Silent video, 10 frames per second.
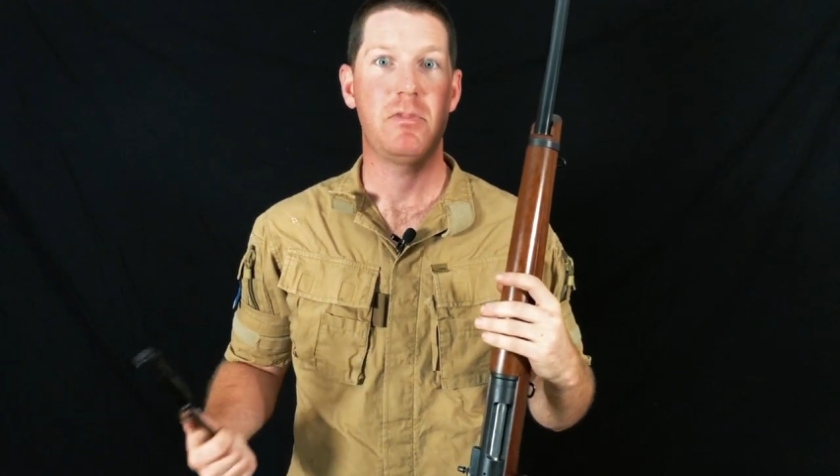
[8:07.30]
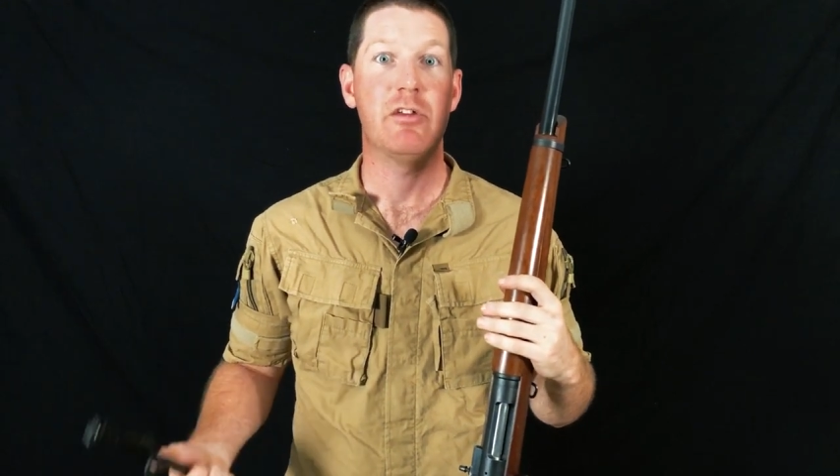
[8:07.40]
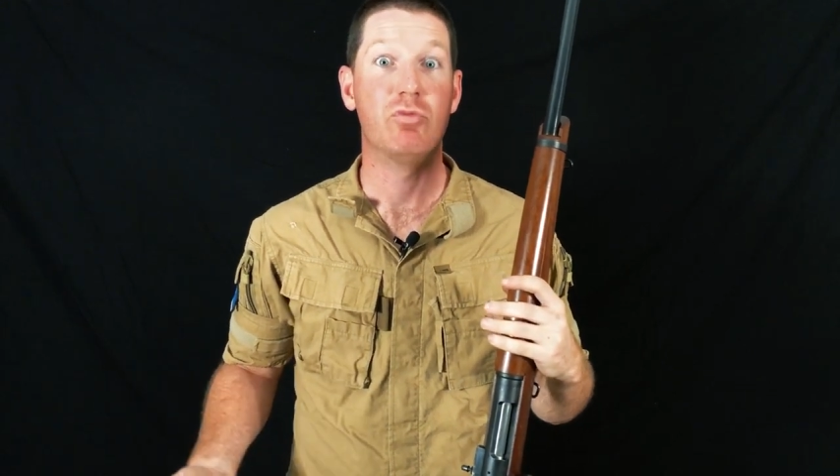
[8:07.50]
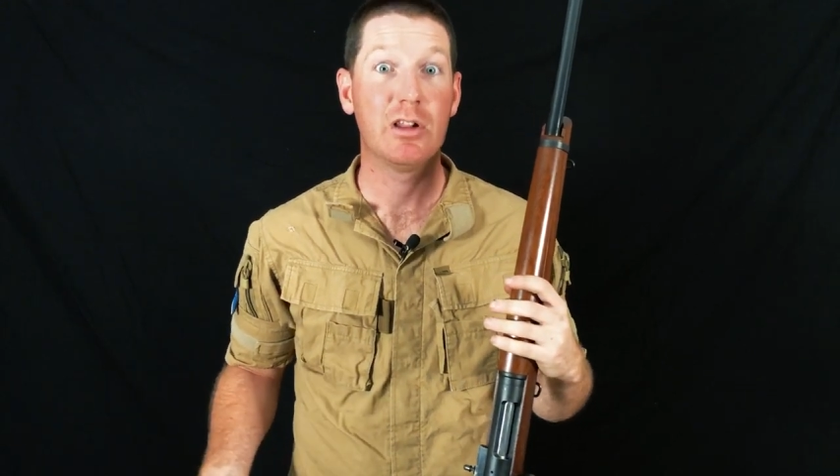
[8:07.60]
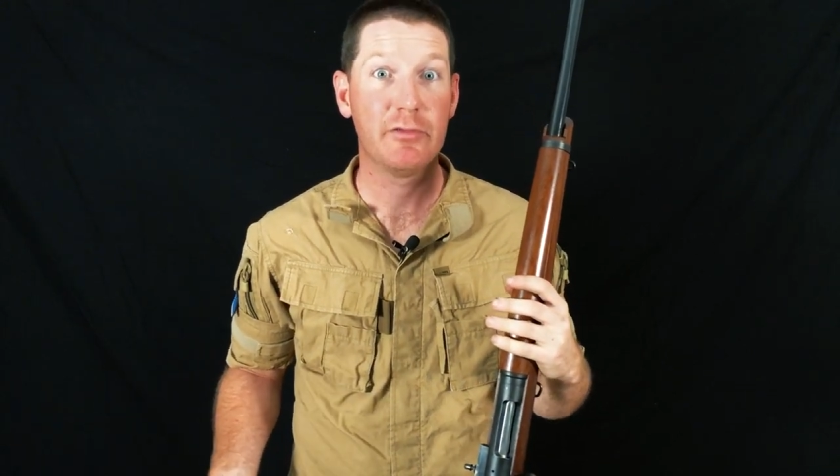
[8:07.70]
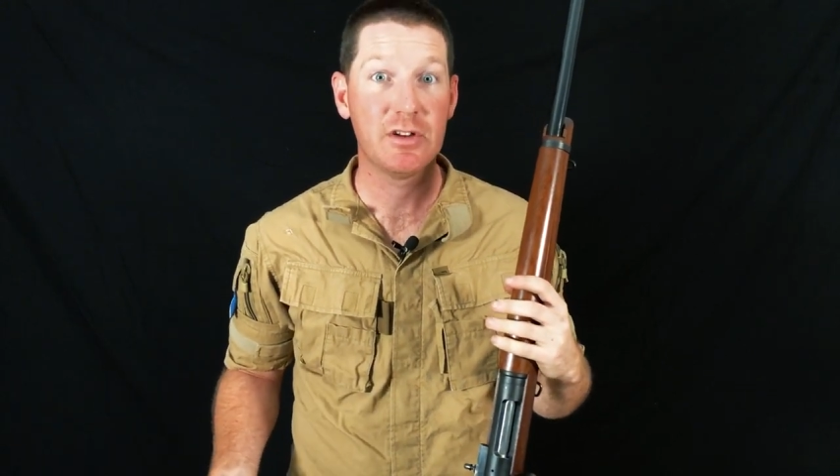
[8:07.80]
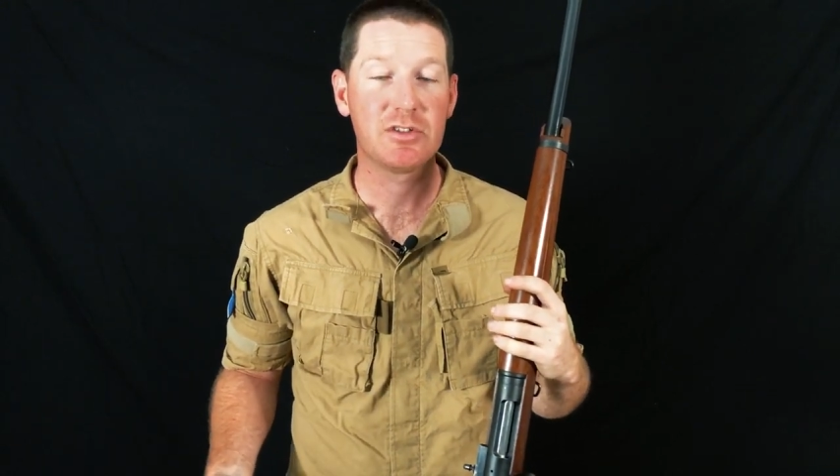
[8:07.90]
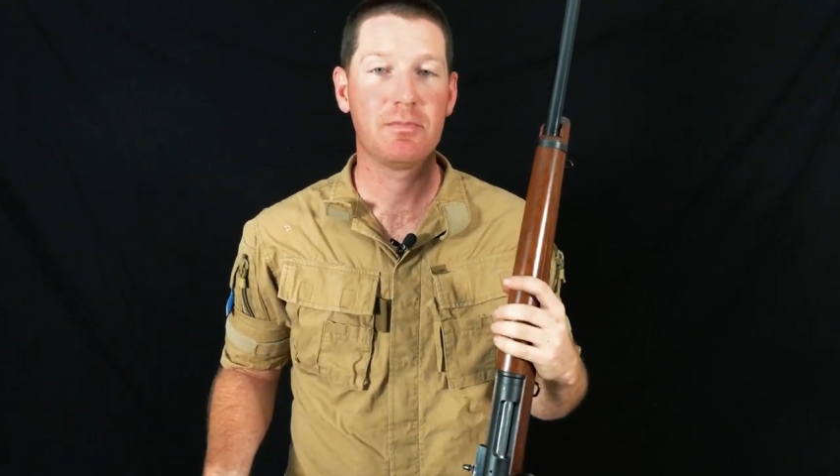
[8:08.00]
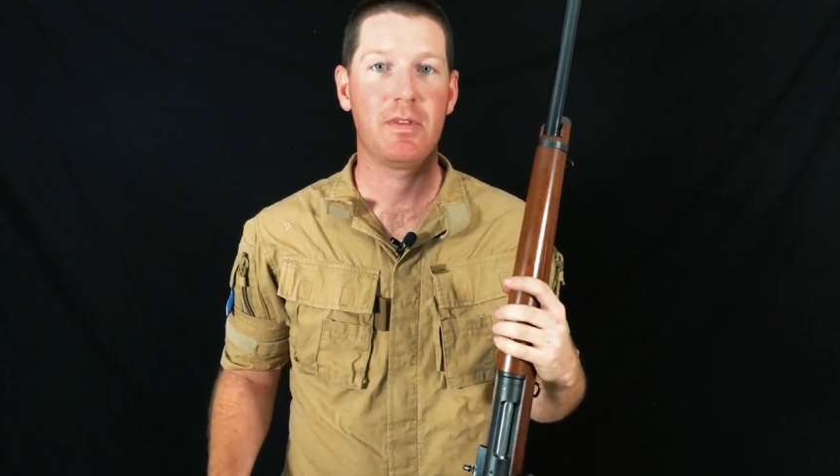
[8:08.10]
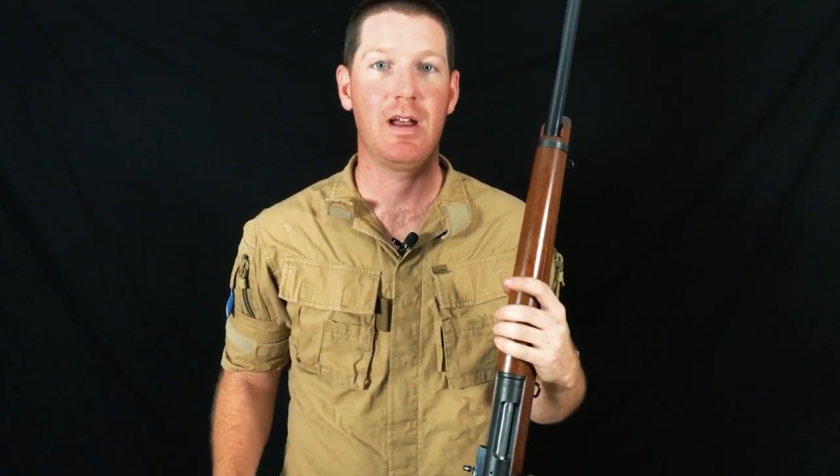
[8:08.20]

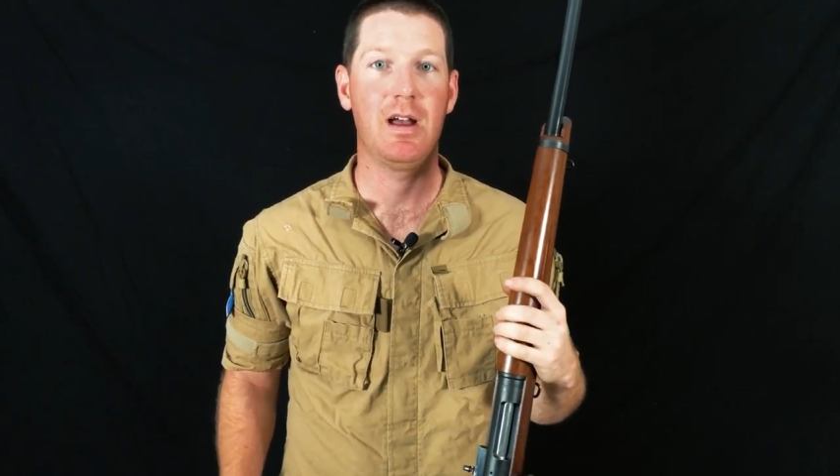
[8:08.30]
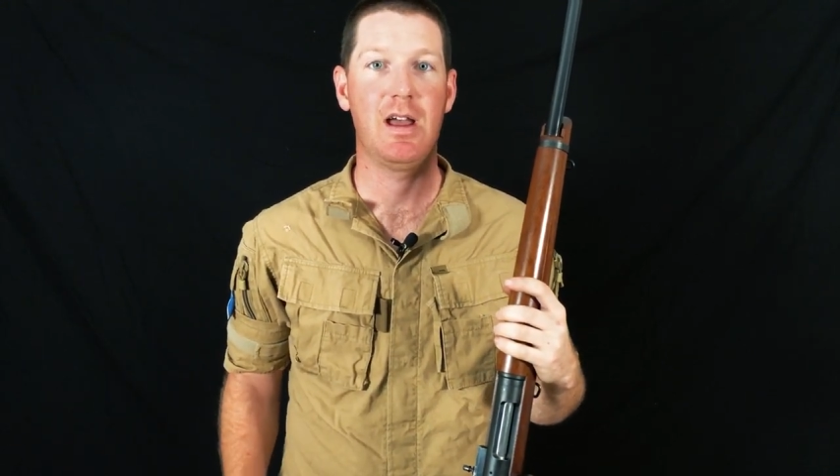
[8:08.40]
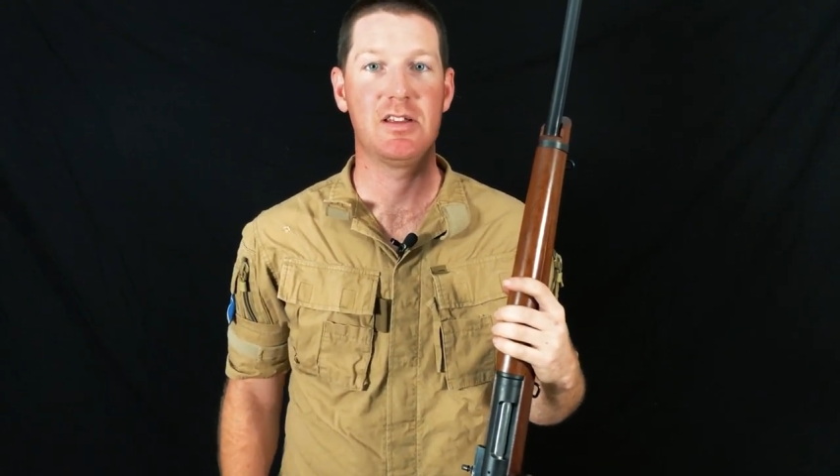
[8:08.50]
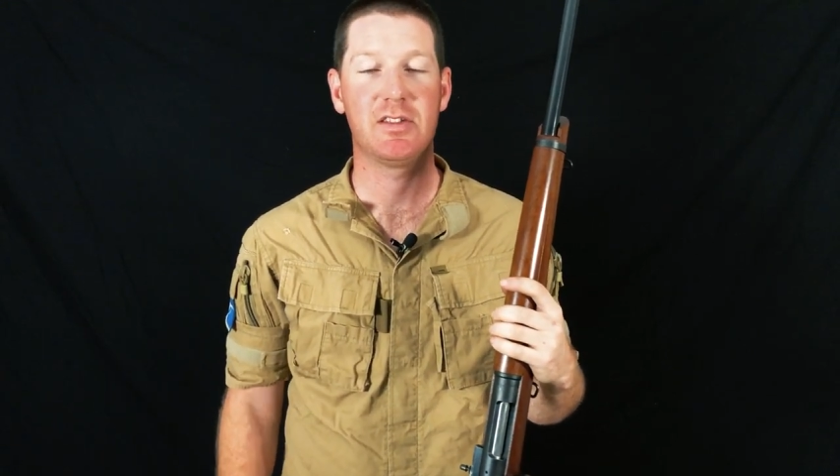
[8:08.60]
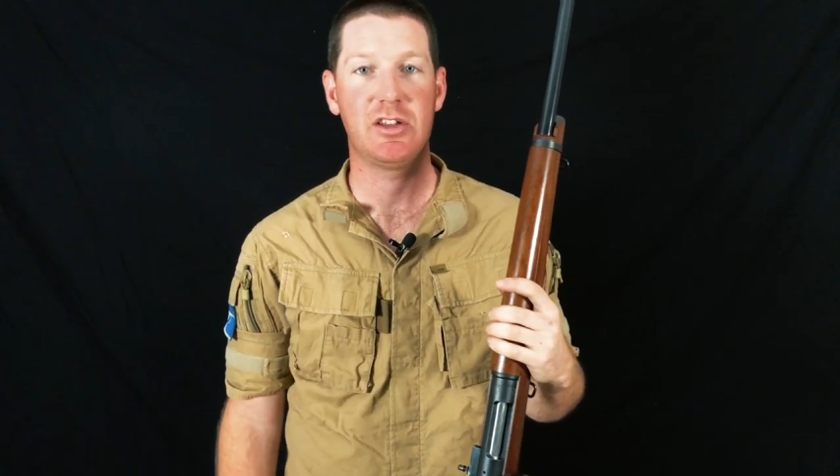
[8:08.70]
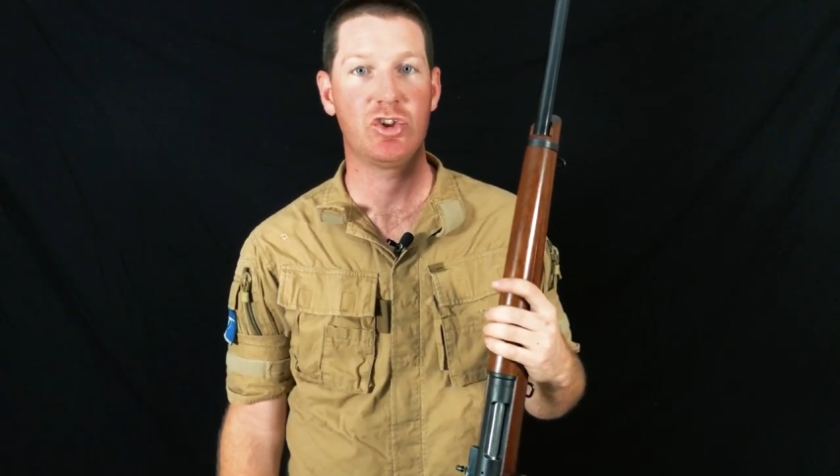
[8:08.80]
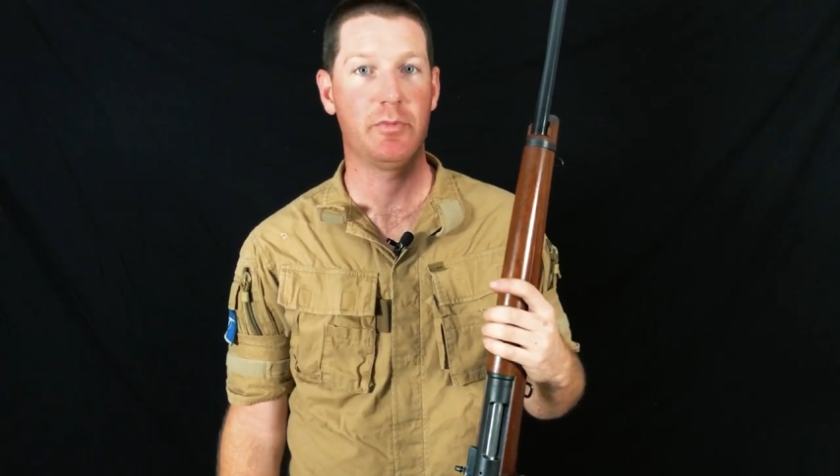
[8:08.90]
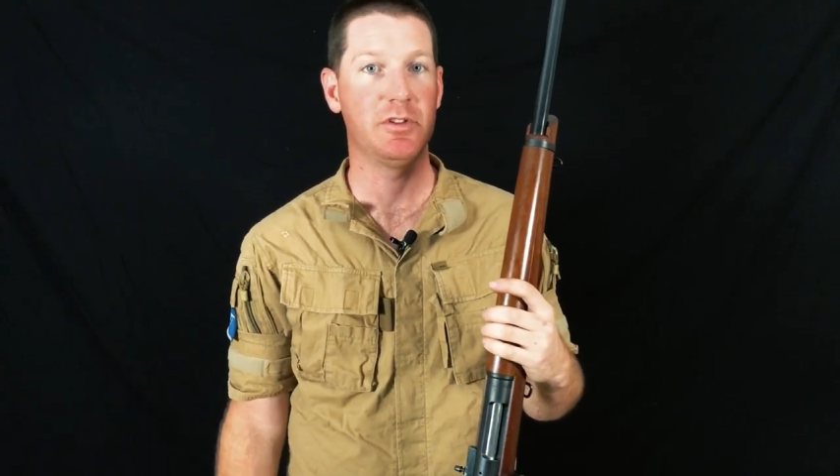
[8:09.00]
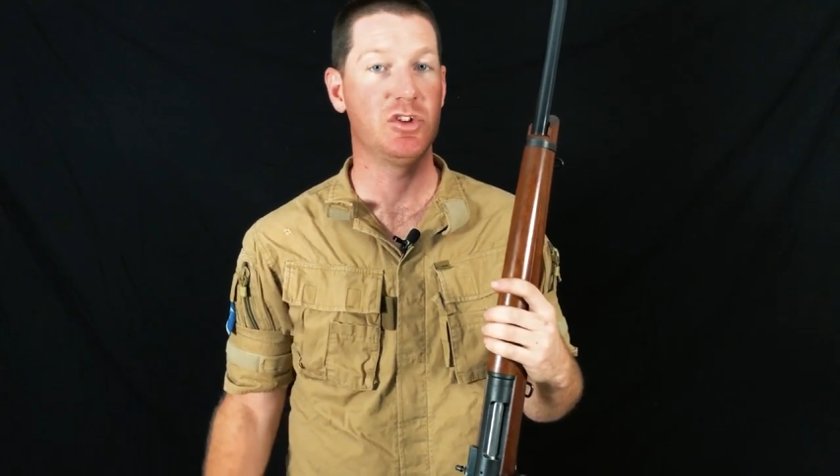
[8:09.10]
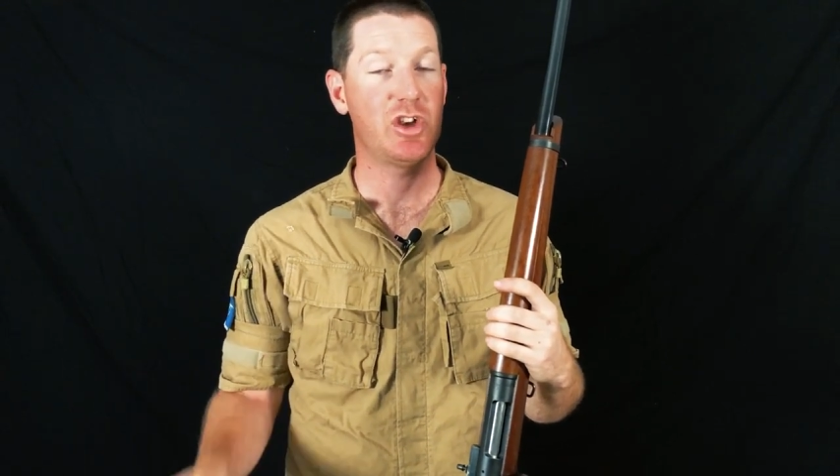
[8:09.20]
irrelevant uh, as they
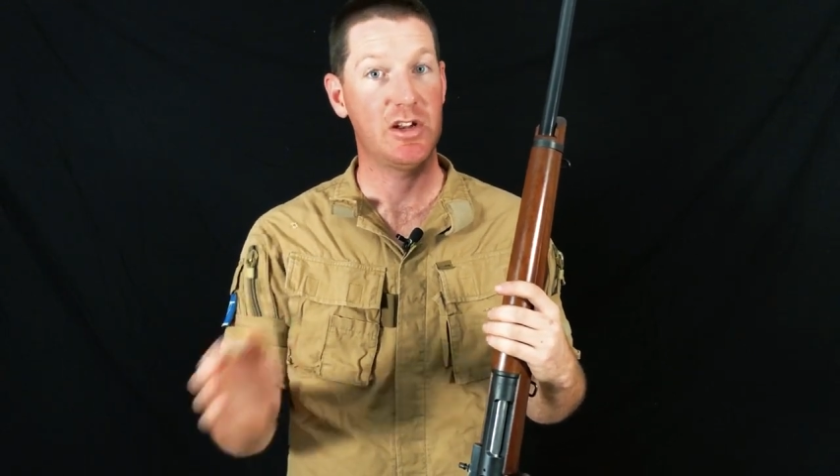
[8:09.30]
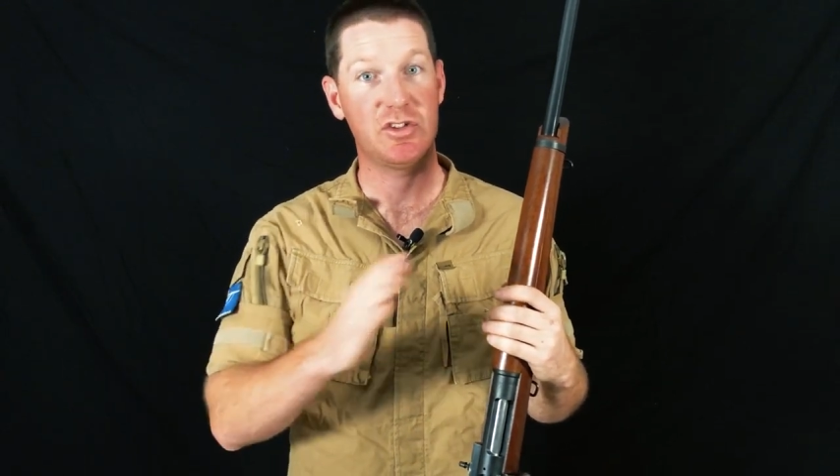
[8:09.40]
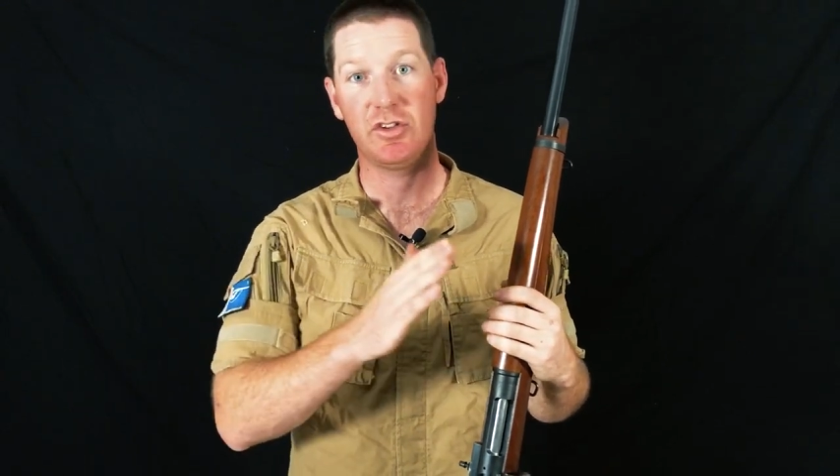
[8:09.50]
chopped and changed